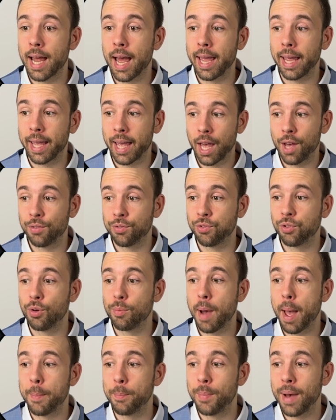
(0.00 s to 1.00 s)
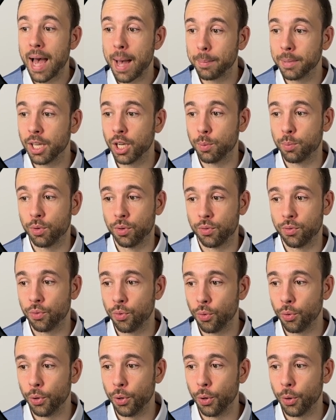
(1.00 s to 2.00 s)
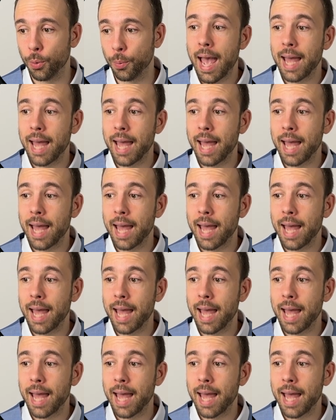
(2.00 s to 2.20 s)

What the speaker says: I have for my public portfolio.